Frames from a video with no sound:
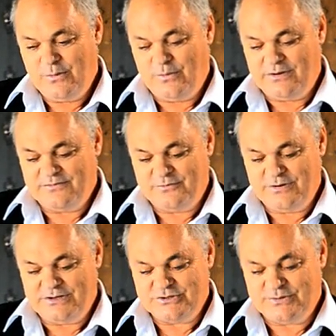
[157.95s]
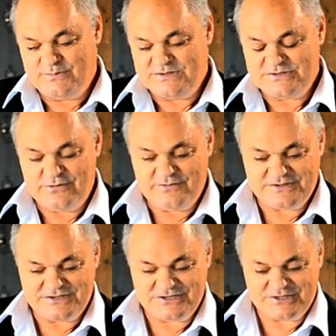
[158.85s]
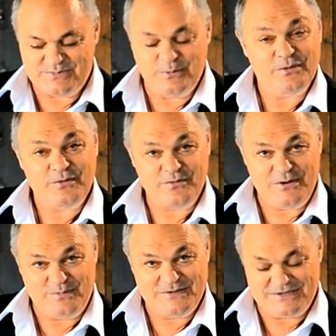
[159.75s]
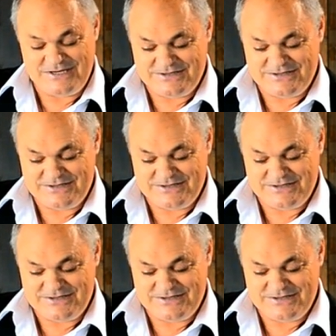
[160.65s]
One I've really enjoyed myself. It's a 6.3%.